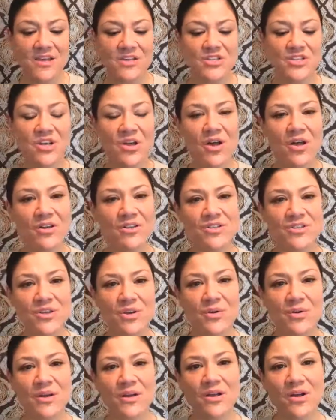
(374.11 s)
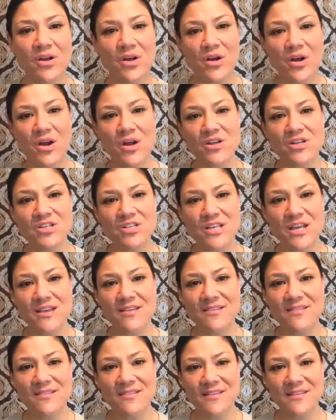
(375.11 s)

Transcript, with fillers: she also encouraged us